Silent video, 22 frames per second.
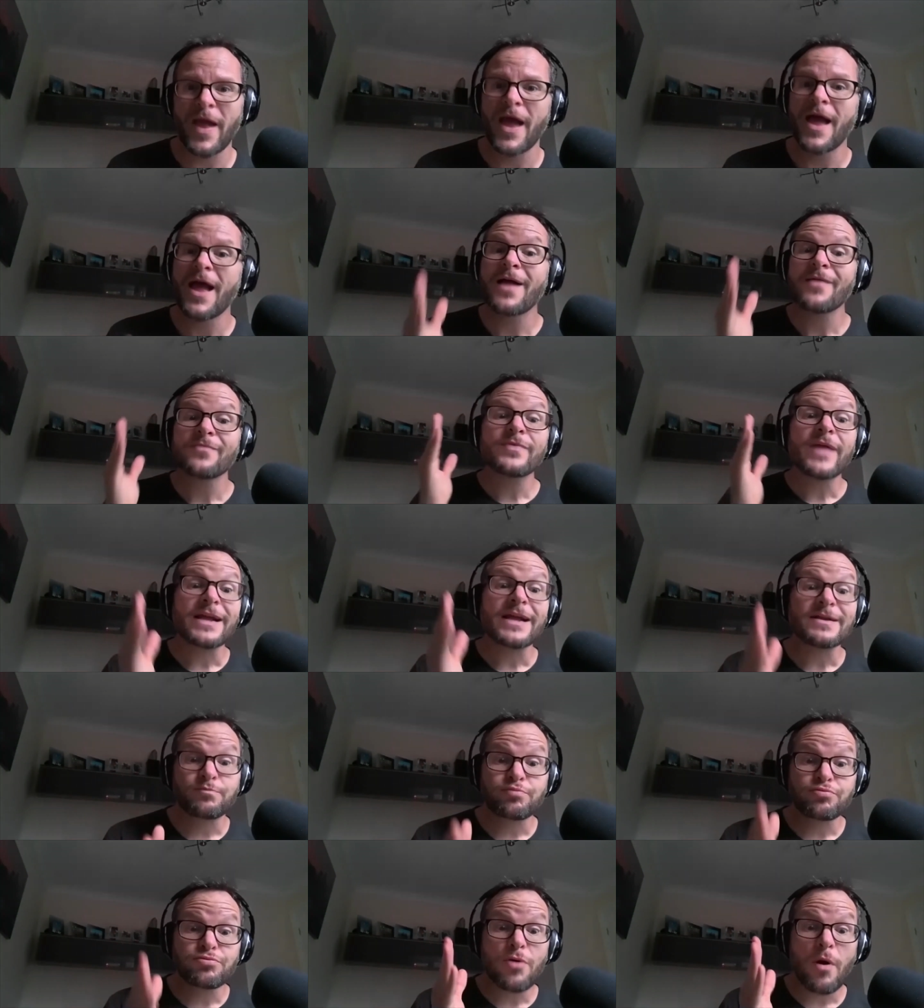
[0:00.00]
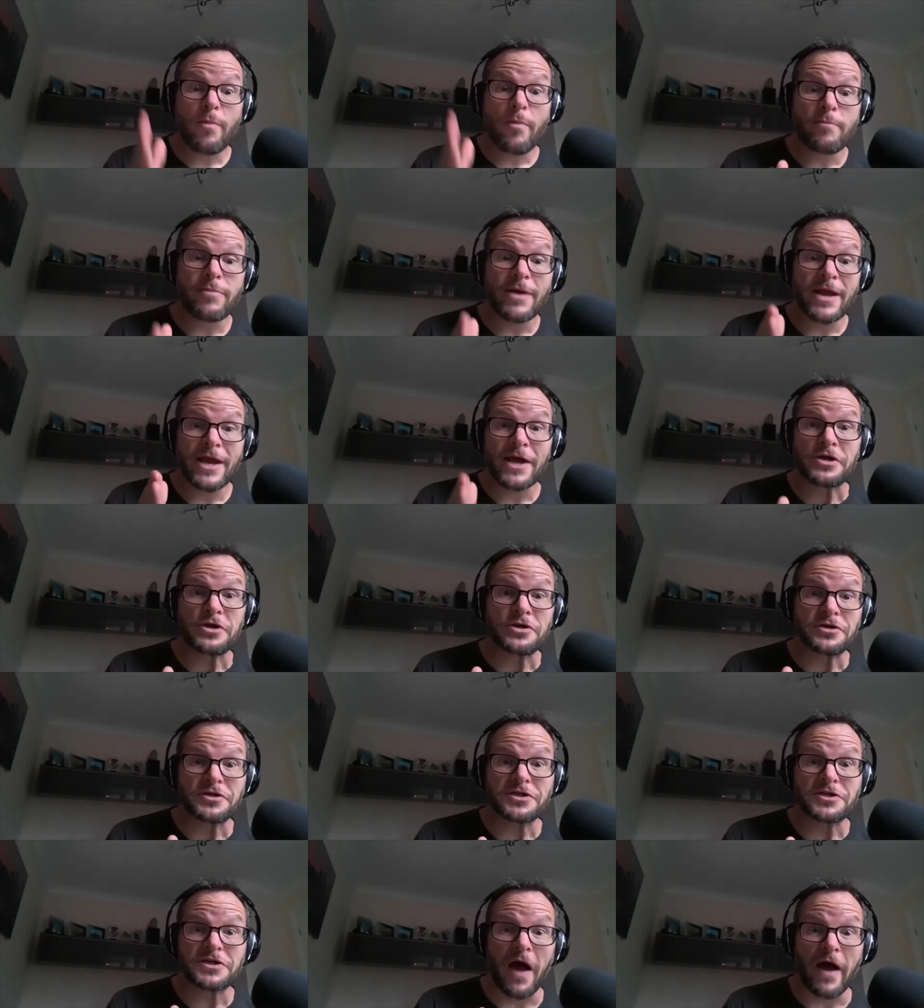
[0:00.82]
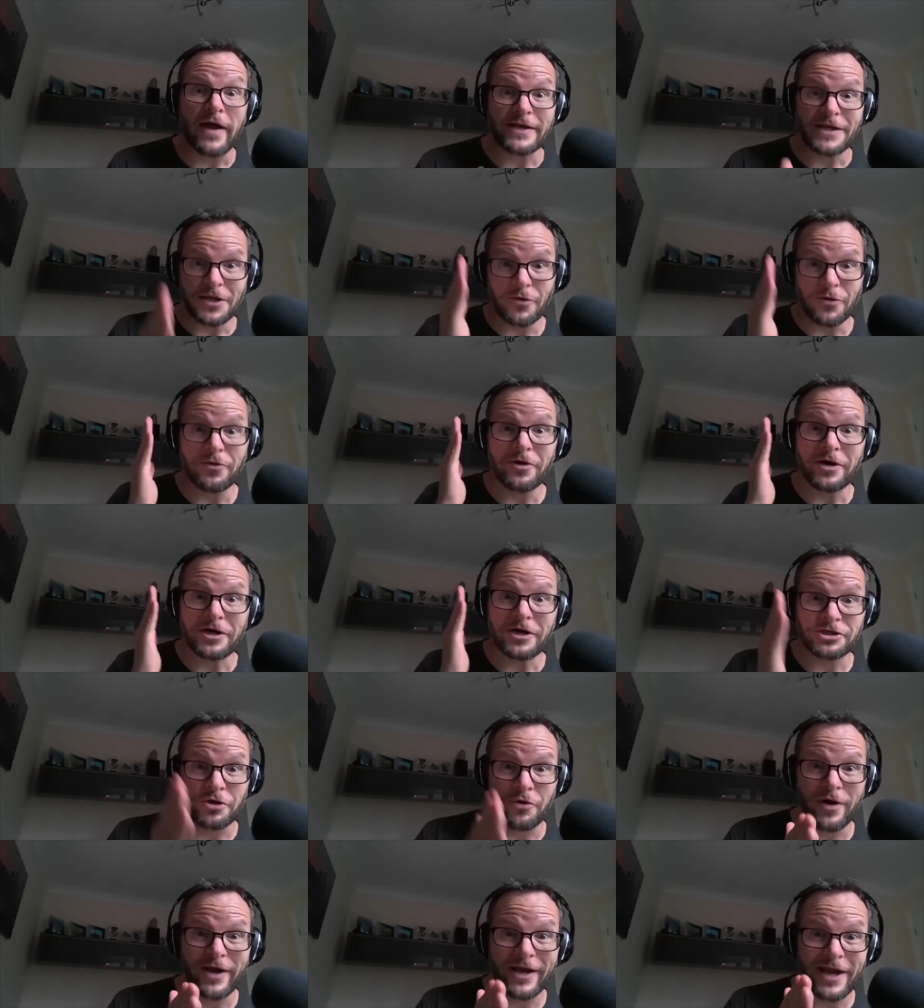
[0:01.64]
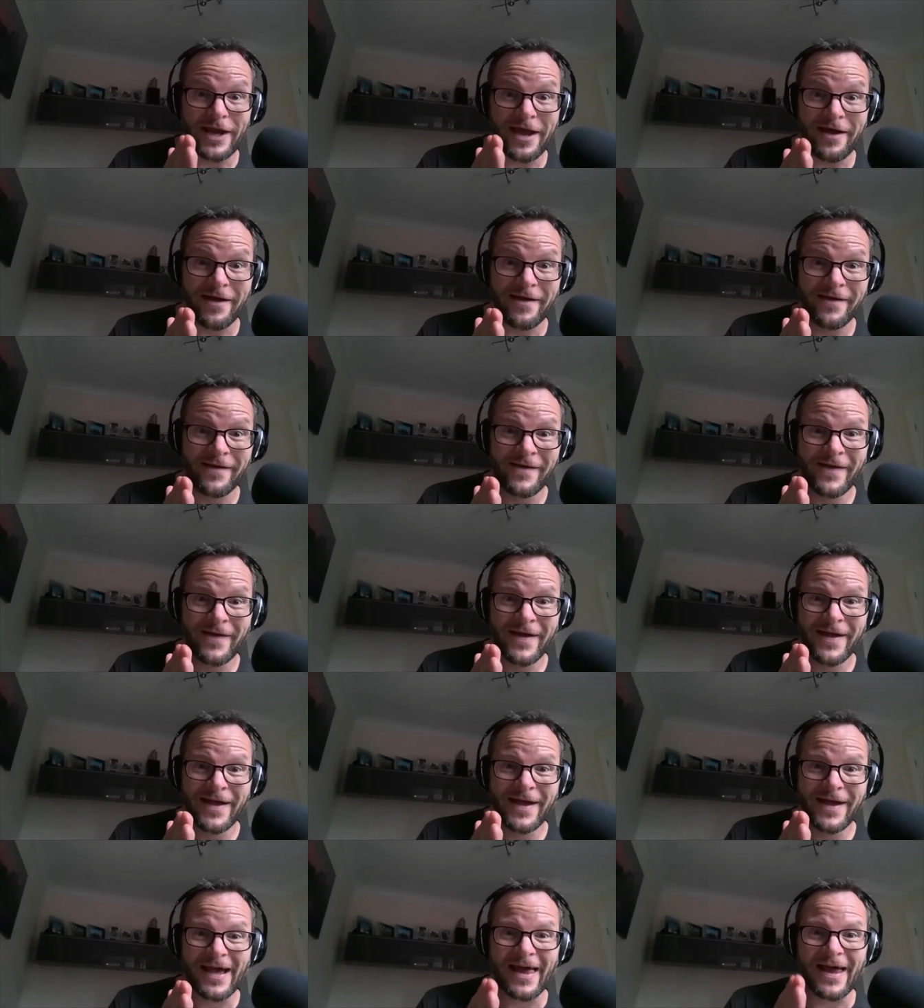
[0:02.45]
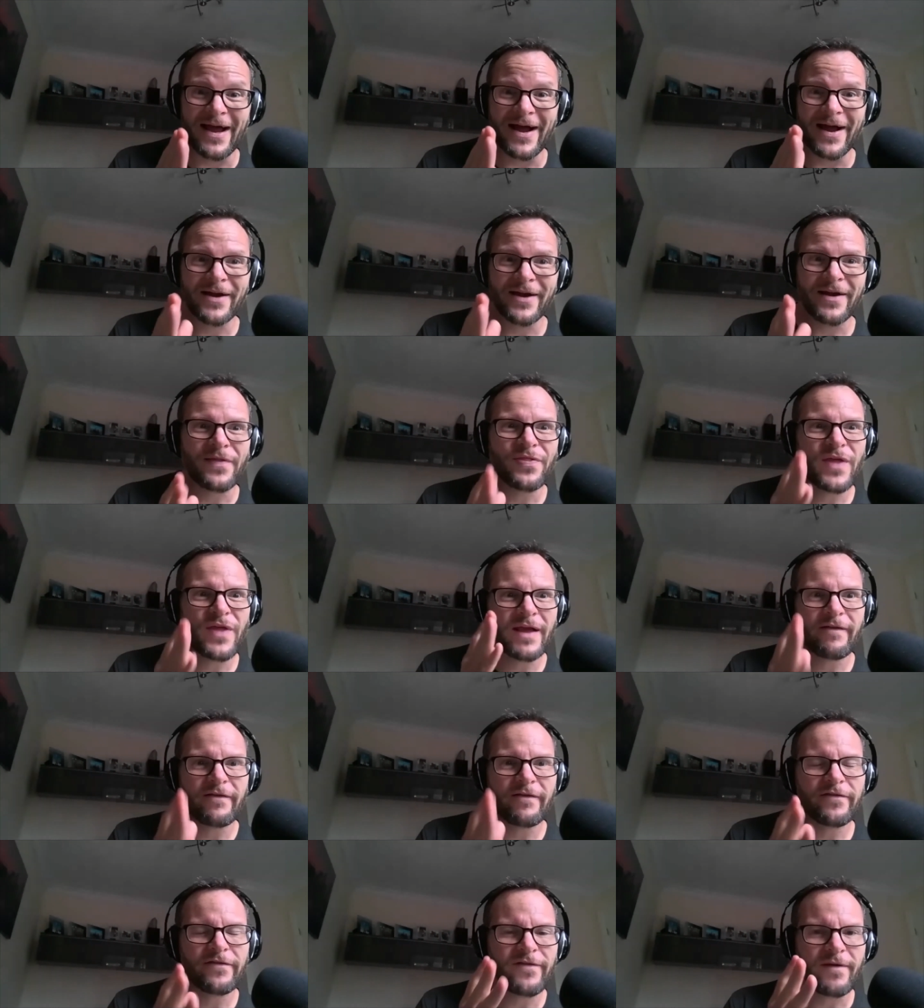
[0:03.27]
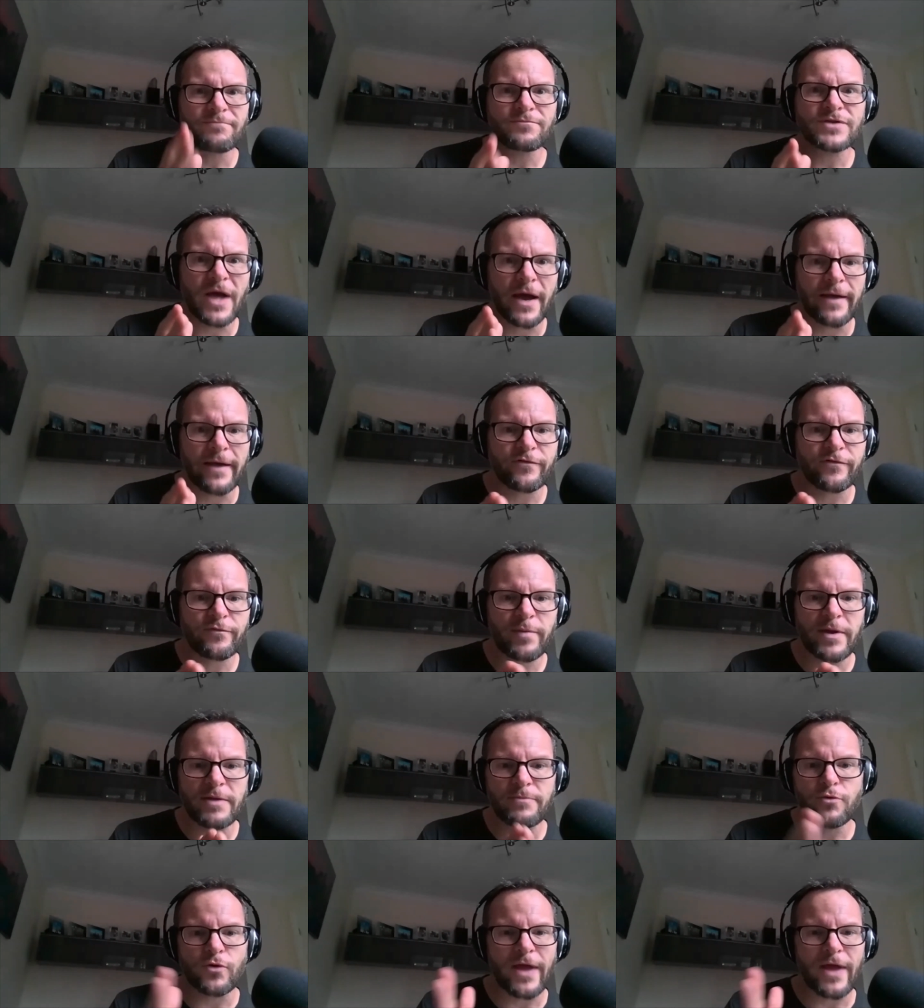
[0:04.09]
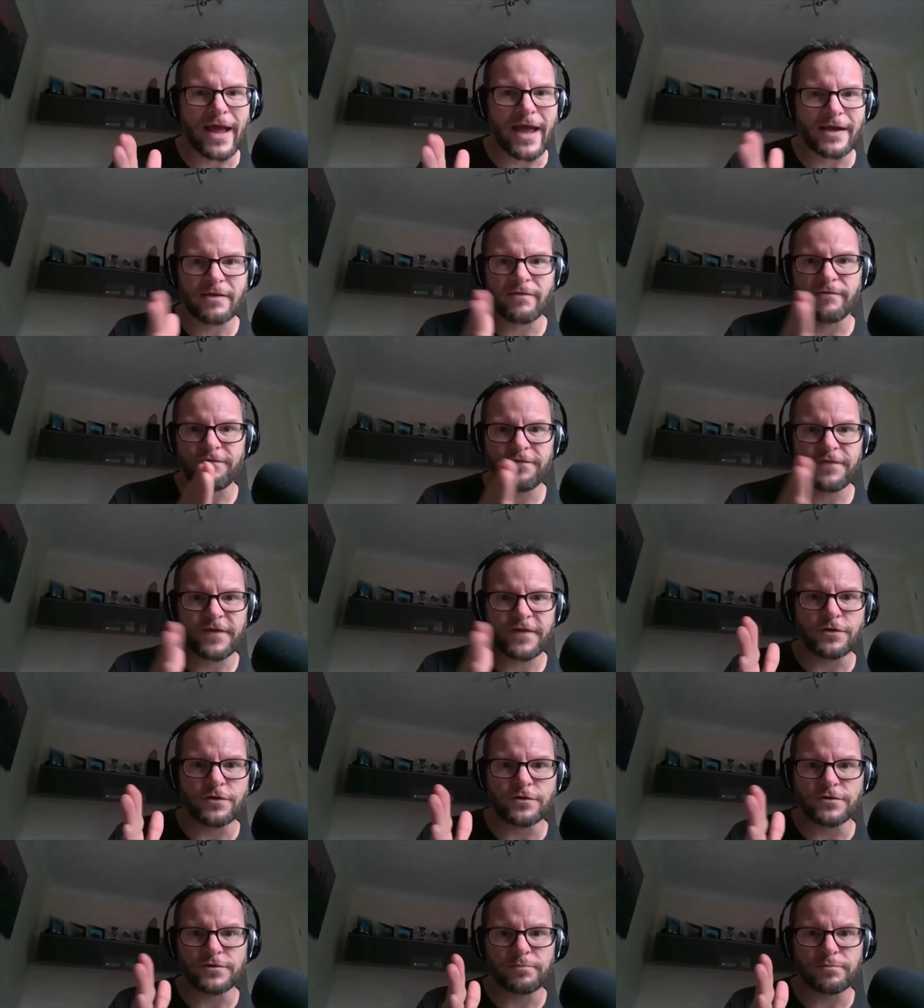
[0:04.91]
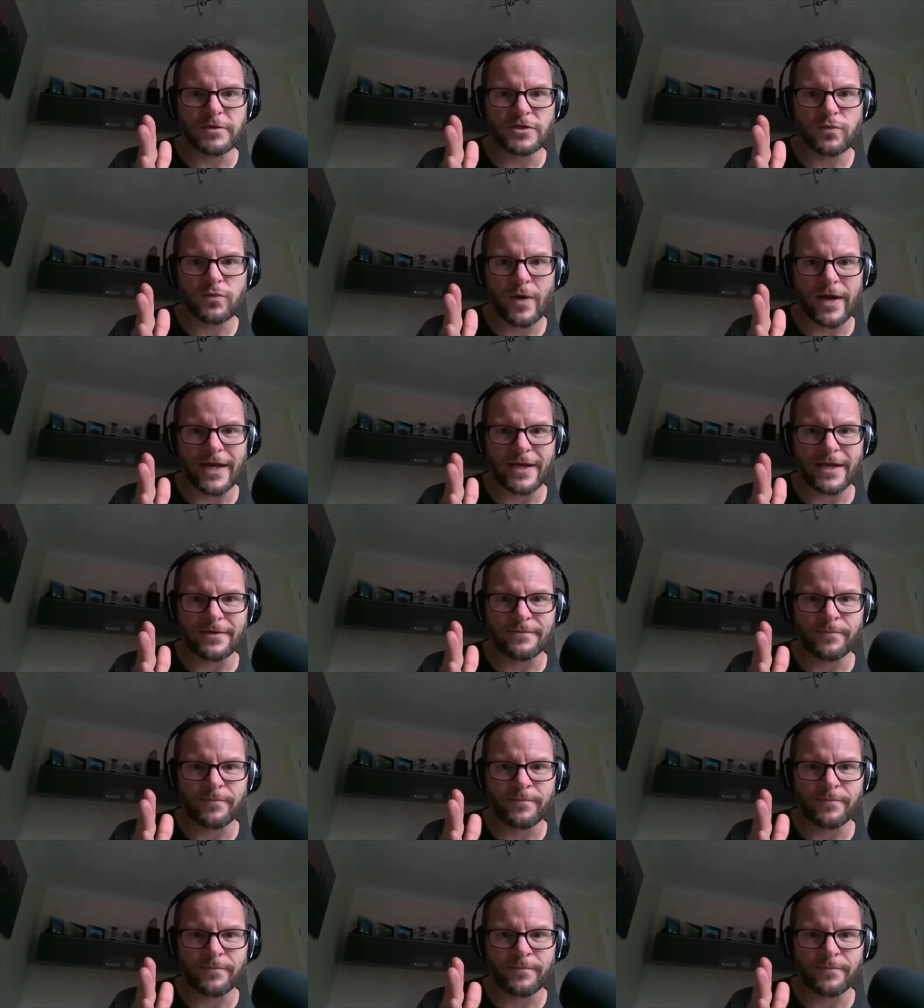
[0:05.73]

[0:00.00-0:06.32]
That's probably a good sign you were enjoying it. And I think sometimes people get confused between